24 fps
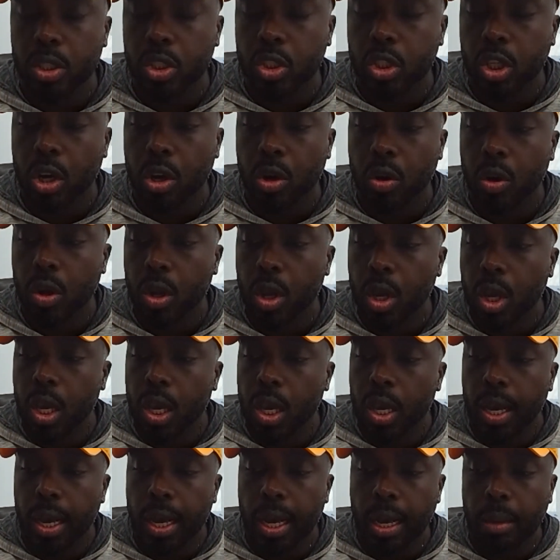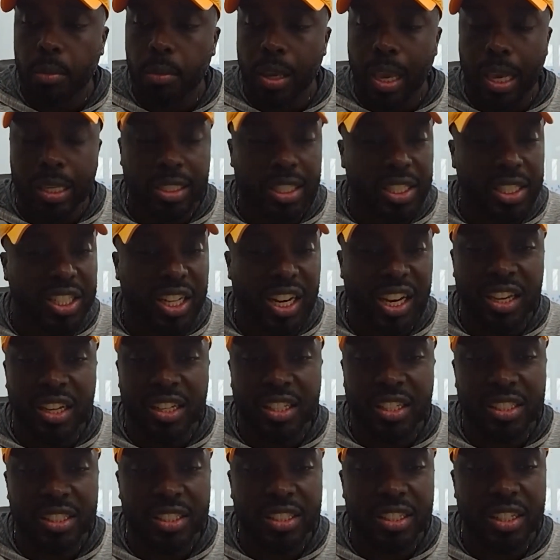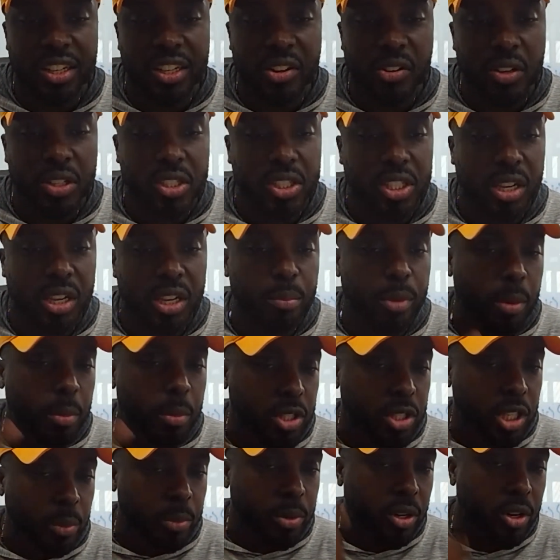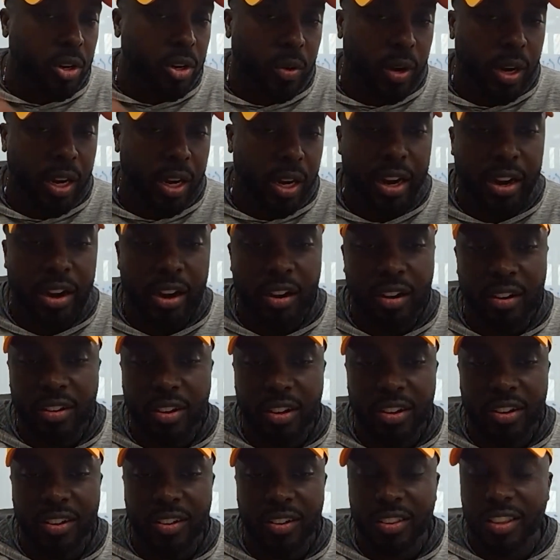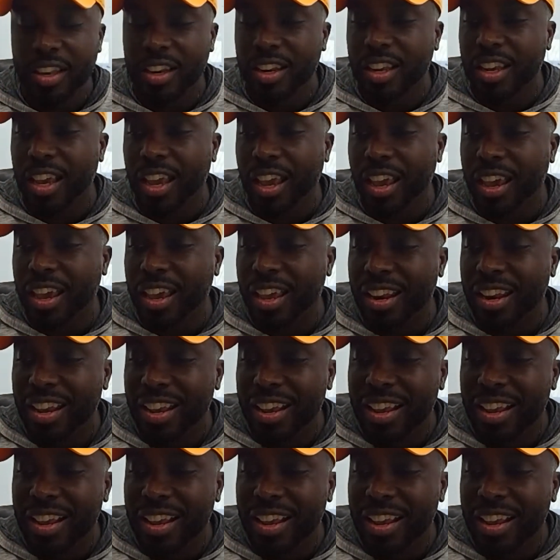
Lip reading: So he hasn't changed, you know, except maybe some of the gray hair, you know, that he had.